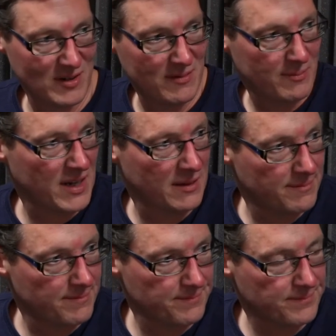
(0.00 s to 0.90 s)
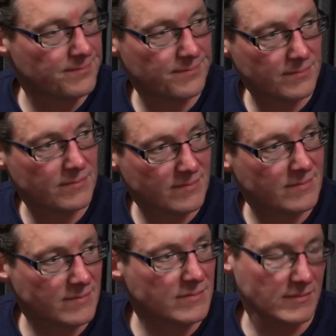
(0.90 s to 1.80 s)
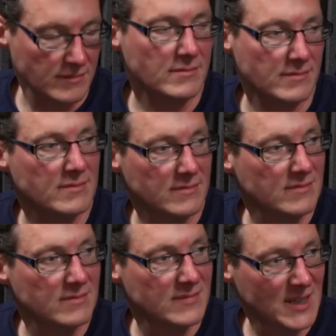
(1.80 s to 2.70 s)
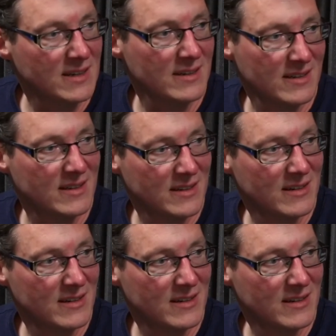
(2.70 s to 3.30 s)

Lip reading: was a shot of Cameron and Xi Jinping in a pub.